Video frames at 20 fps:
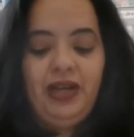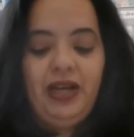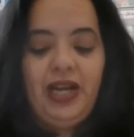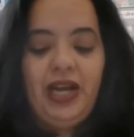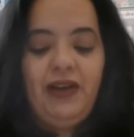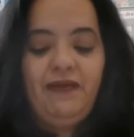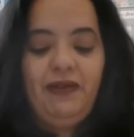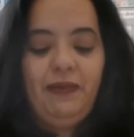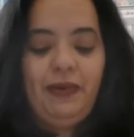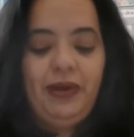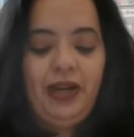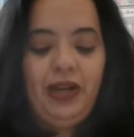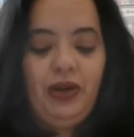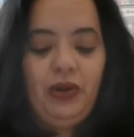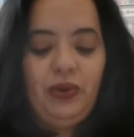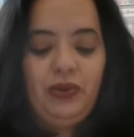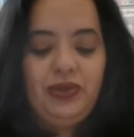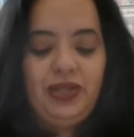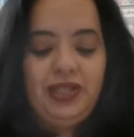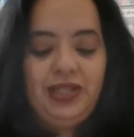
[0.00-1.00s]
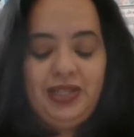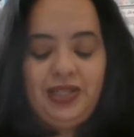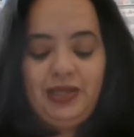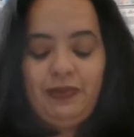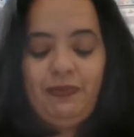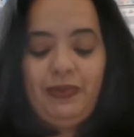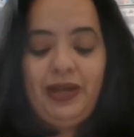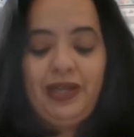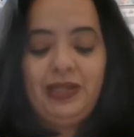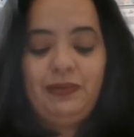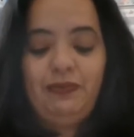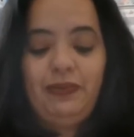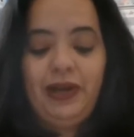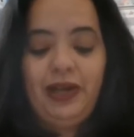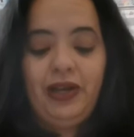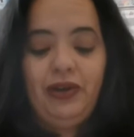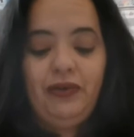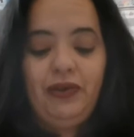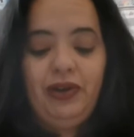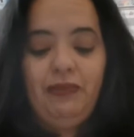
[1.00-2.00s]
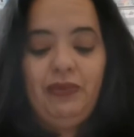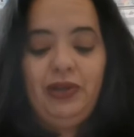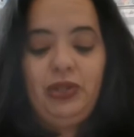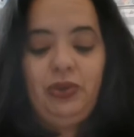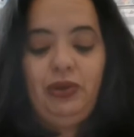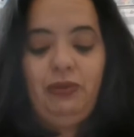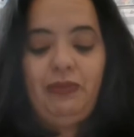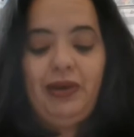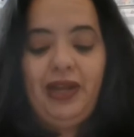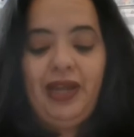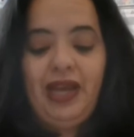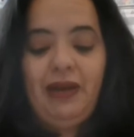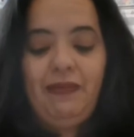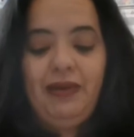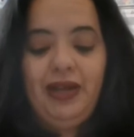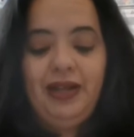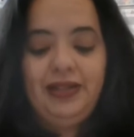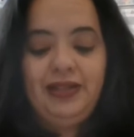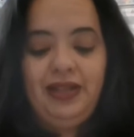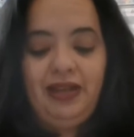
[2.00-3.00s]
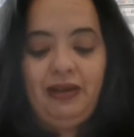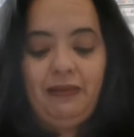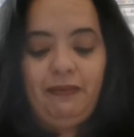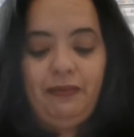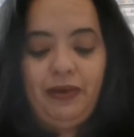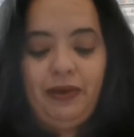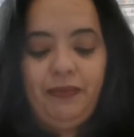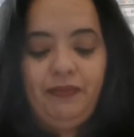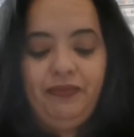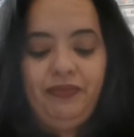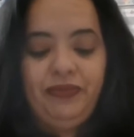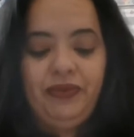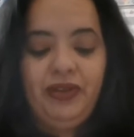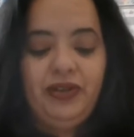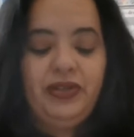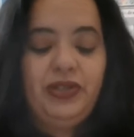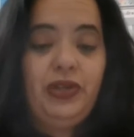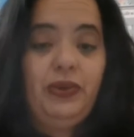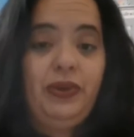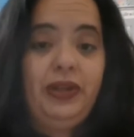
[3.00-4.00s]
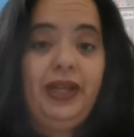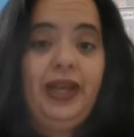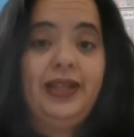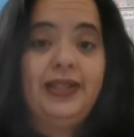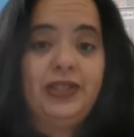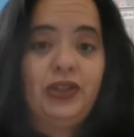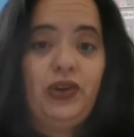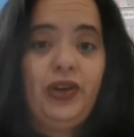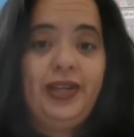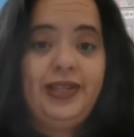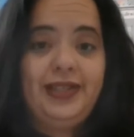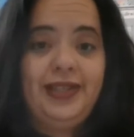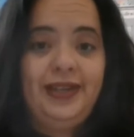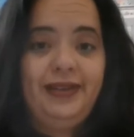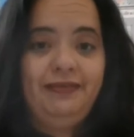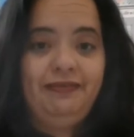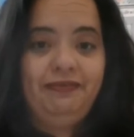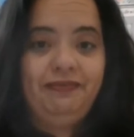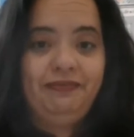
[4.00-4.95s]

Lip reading: Everybody knows this is the best bakery between Miami and Tampa, so it gets crazy.